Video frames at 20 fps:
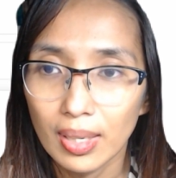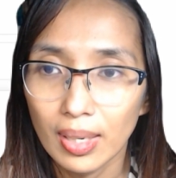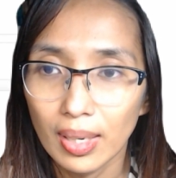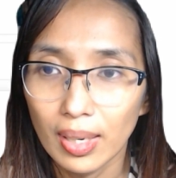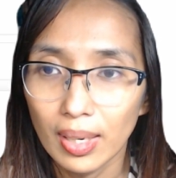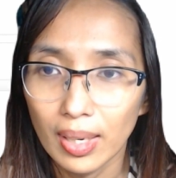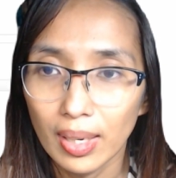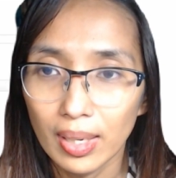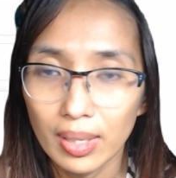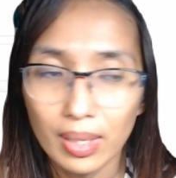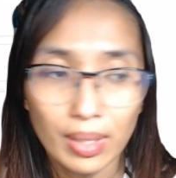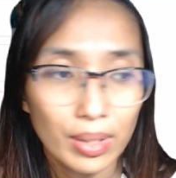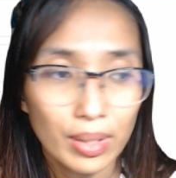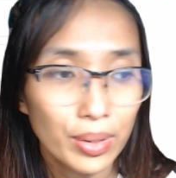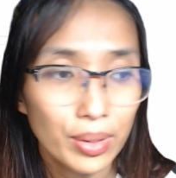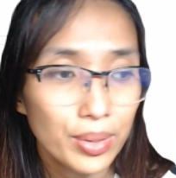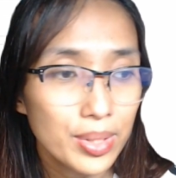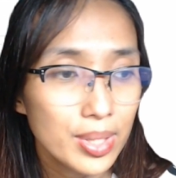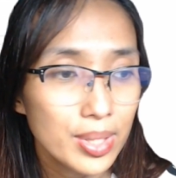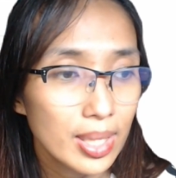and
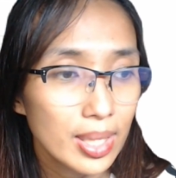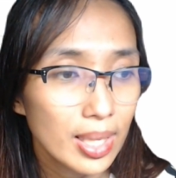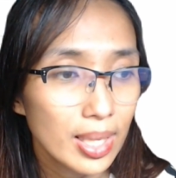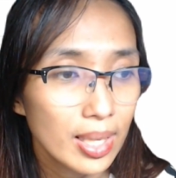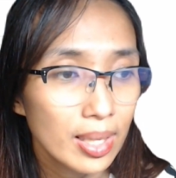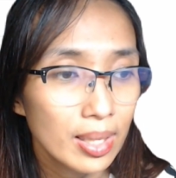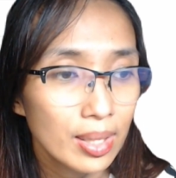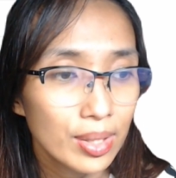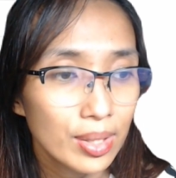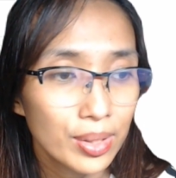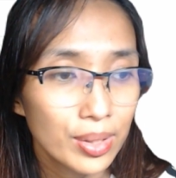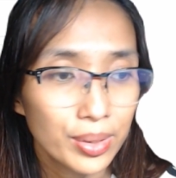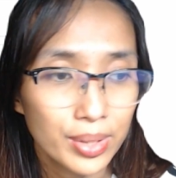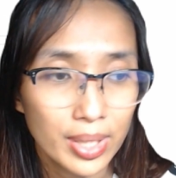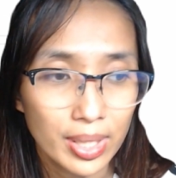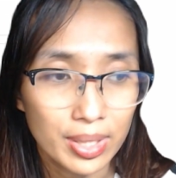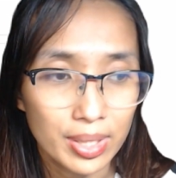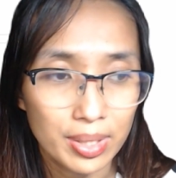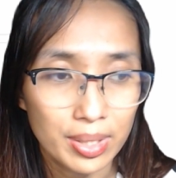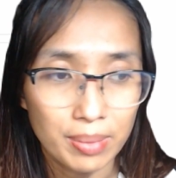closed in
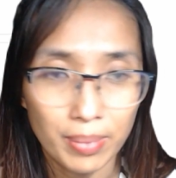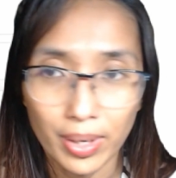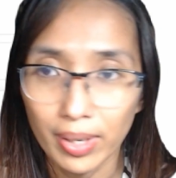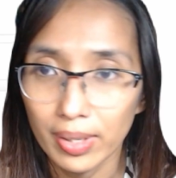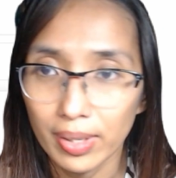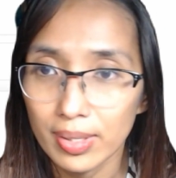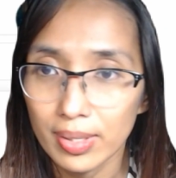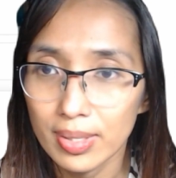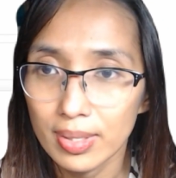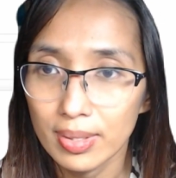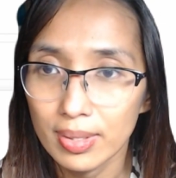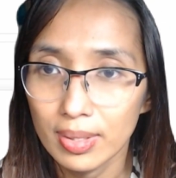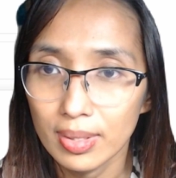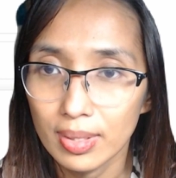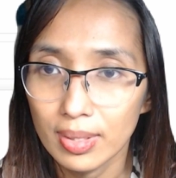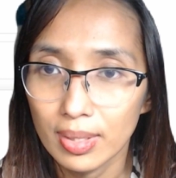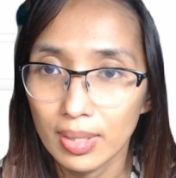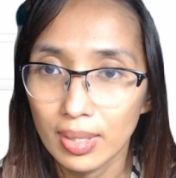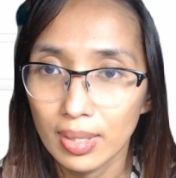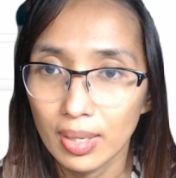quotation marks.
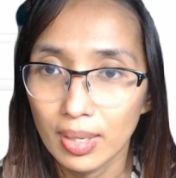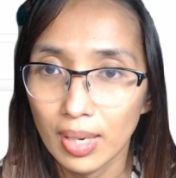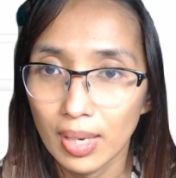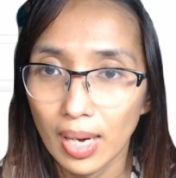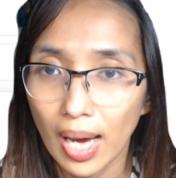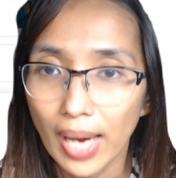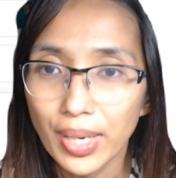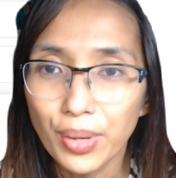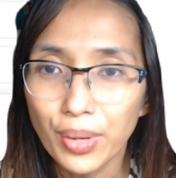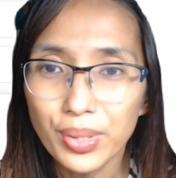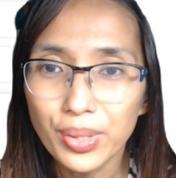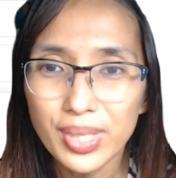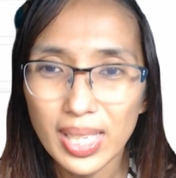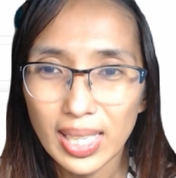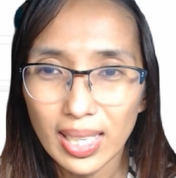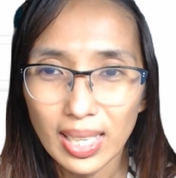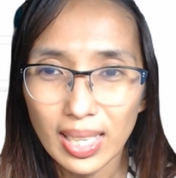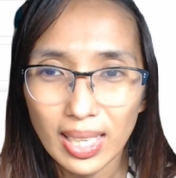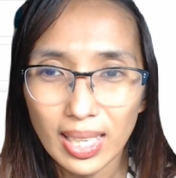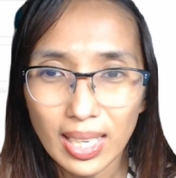I don't
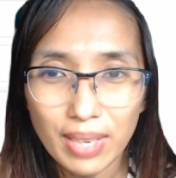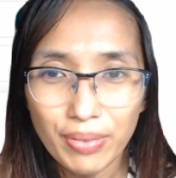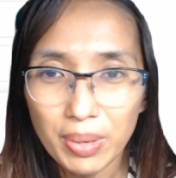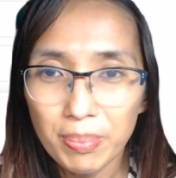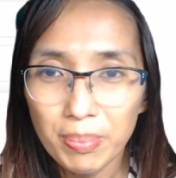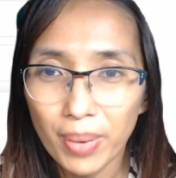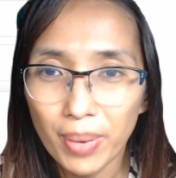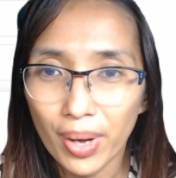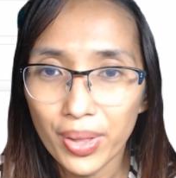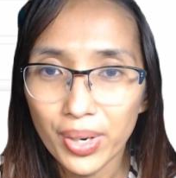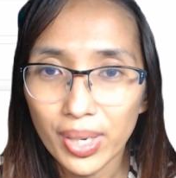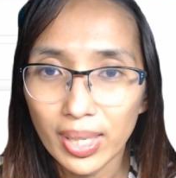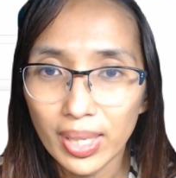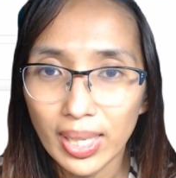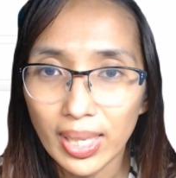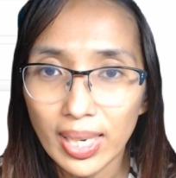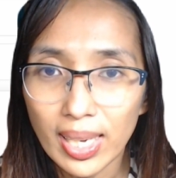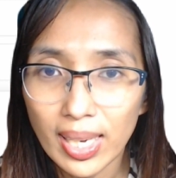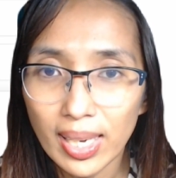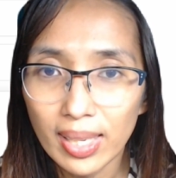even bother
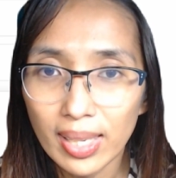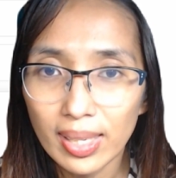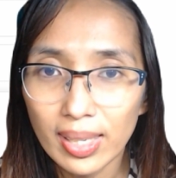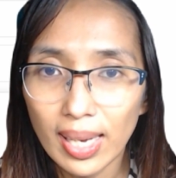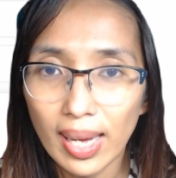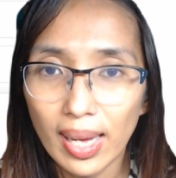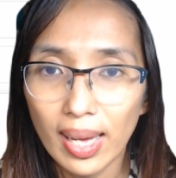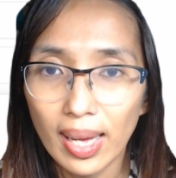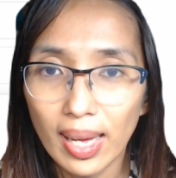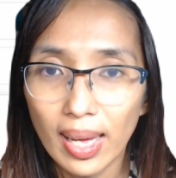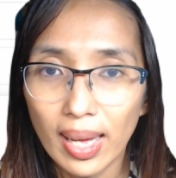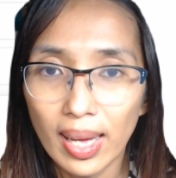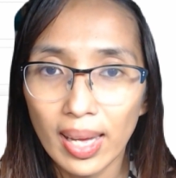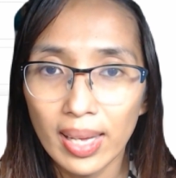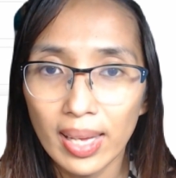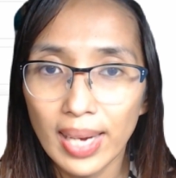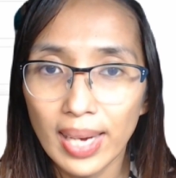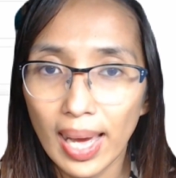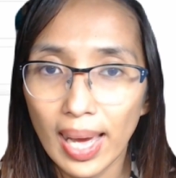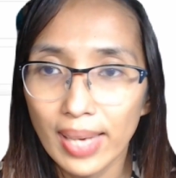cleaning it.
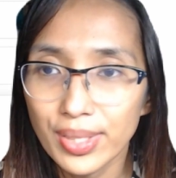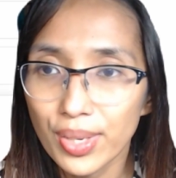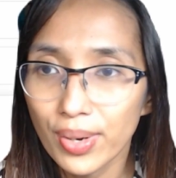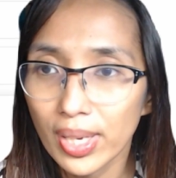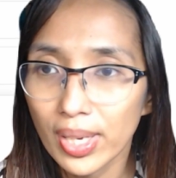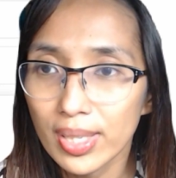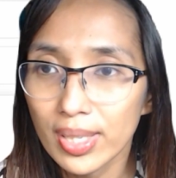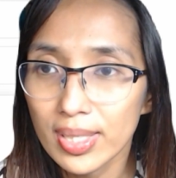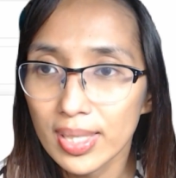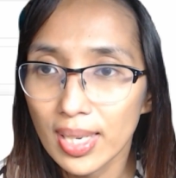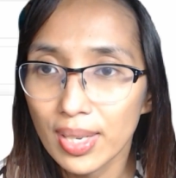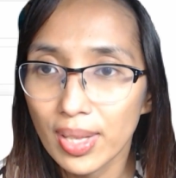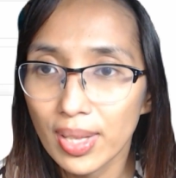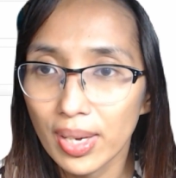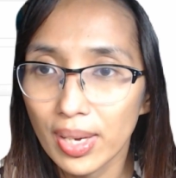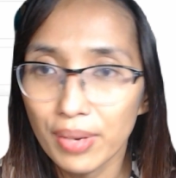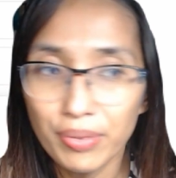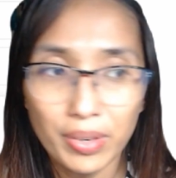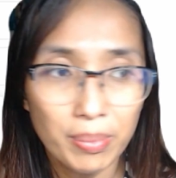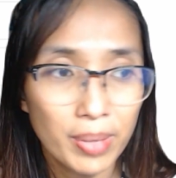And as you can see, the
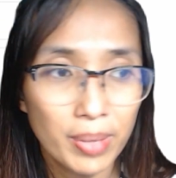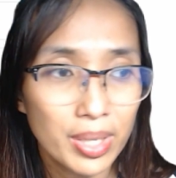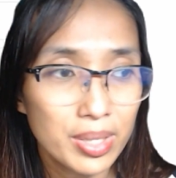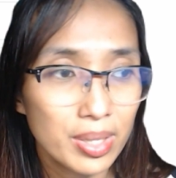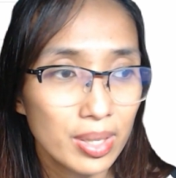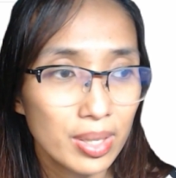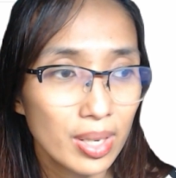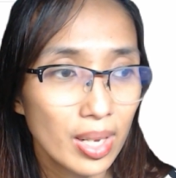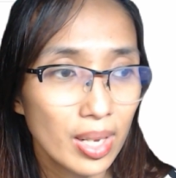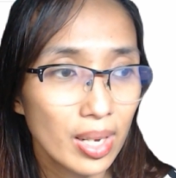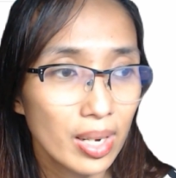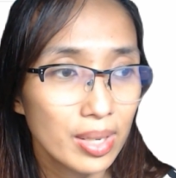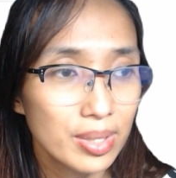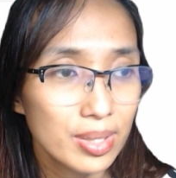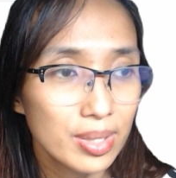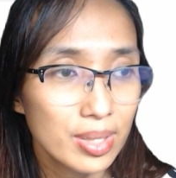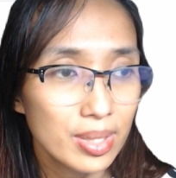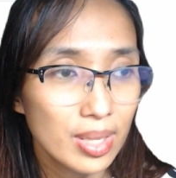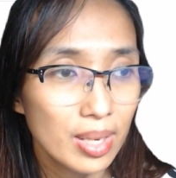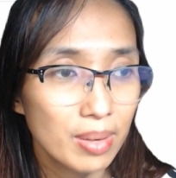information here
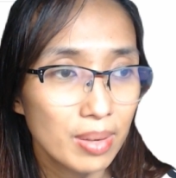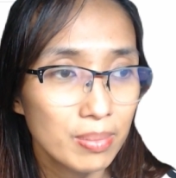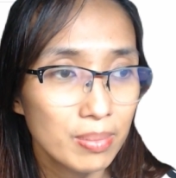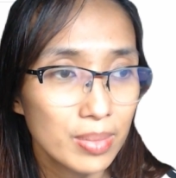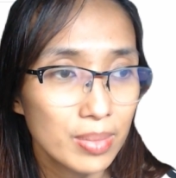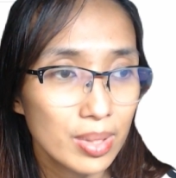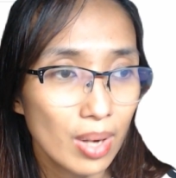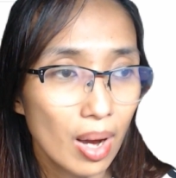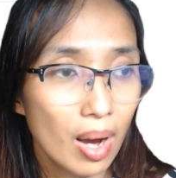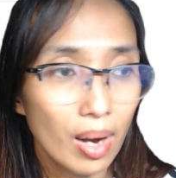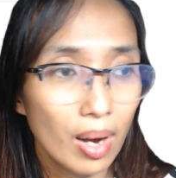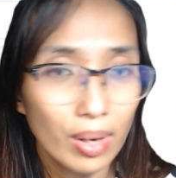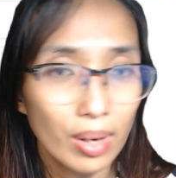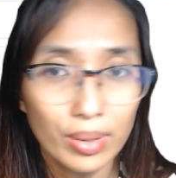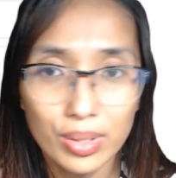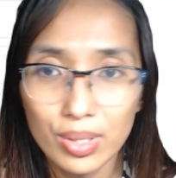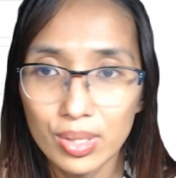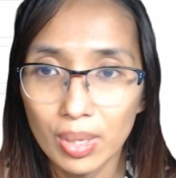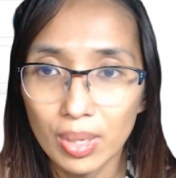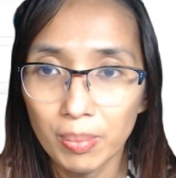seems
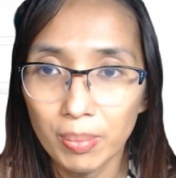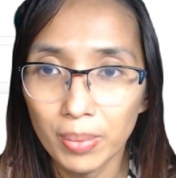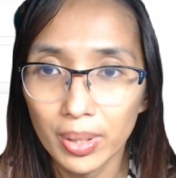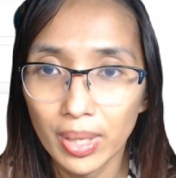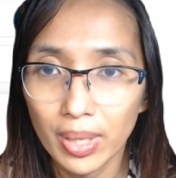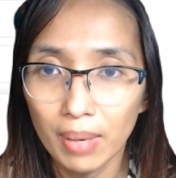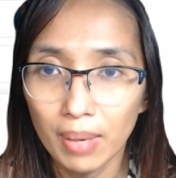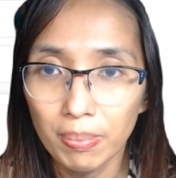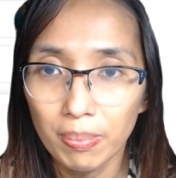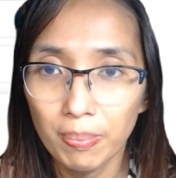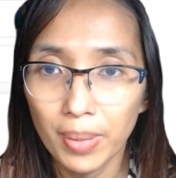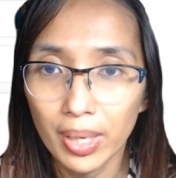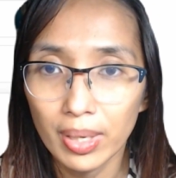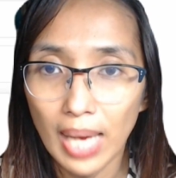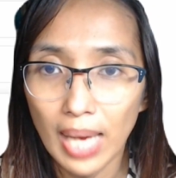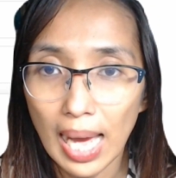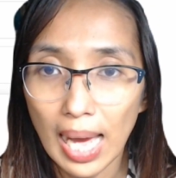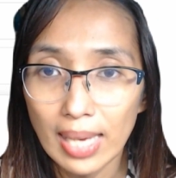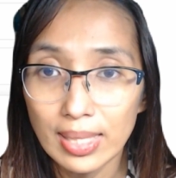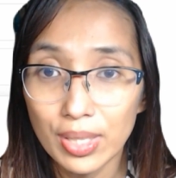all jumbled up, but
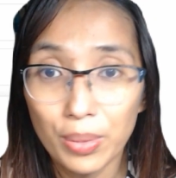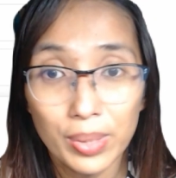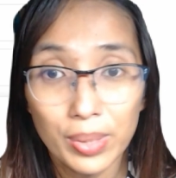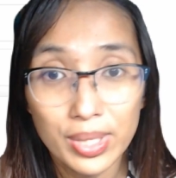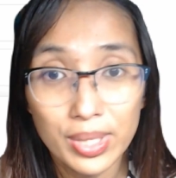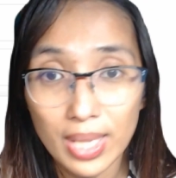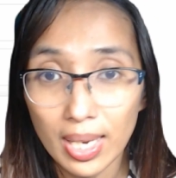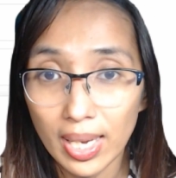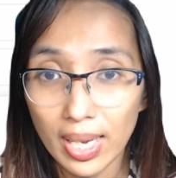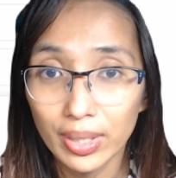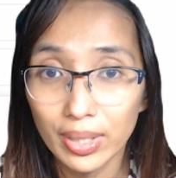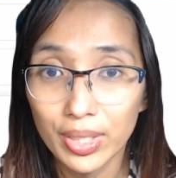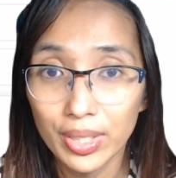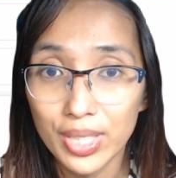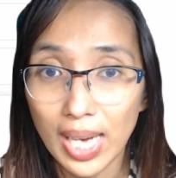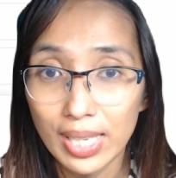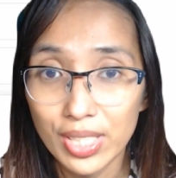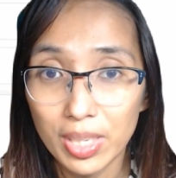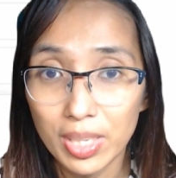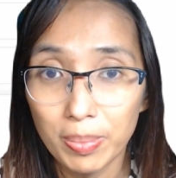as you will see later,
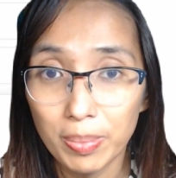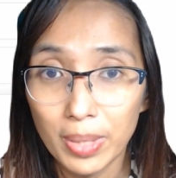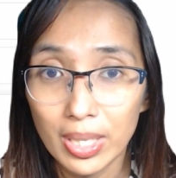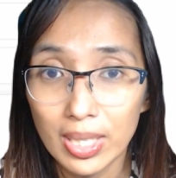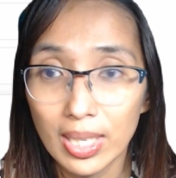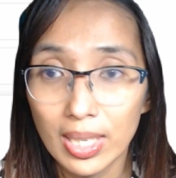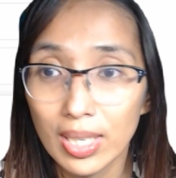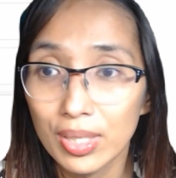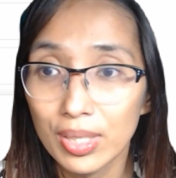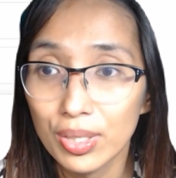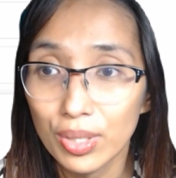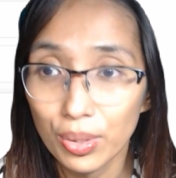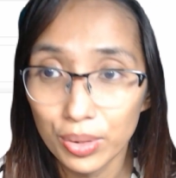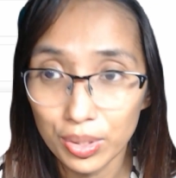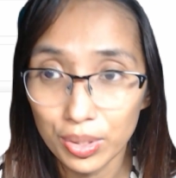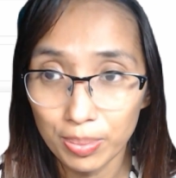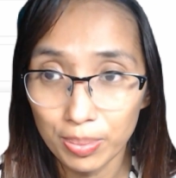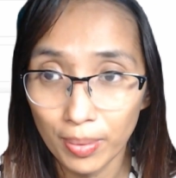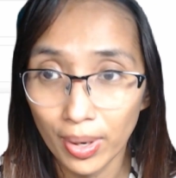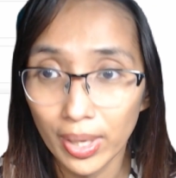ChatGPT is so
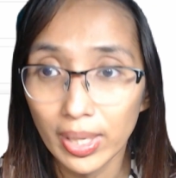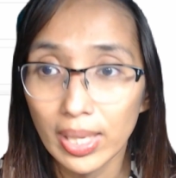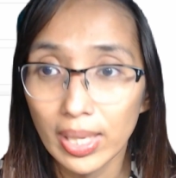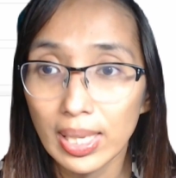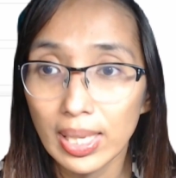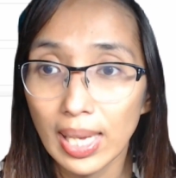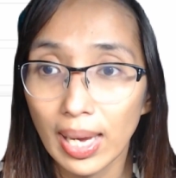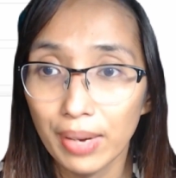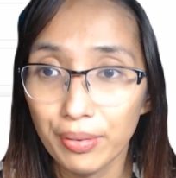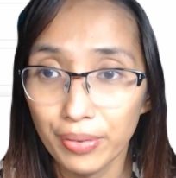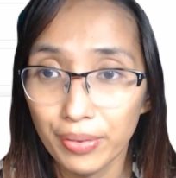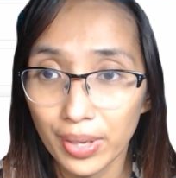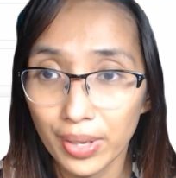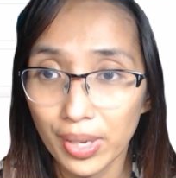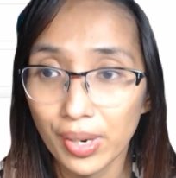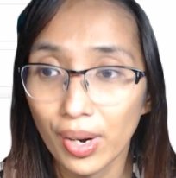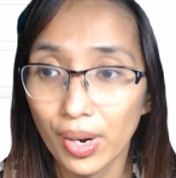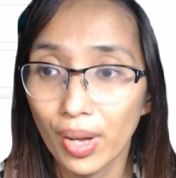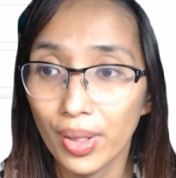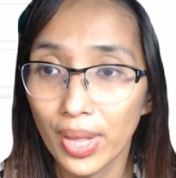smart, it can
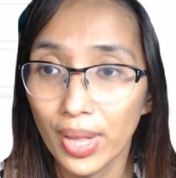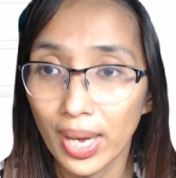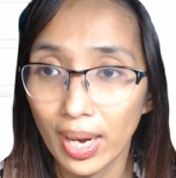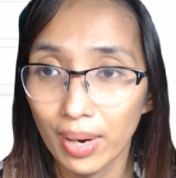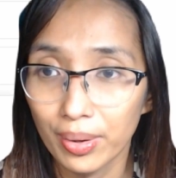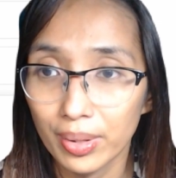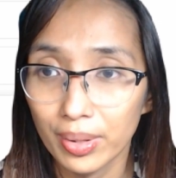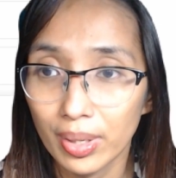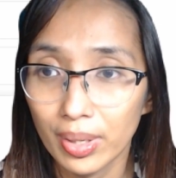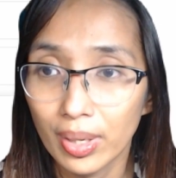figure all that out.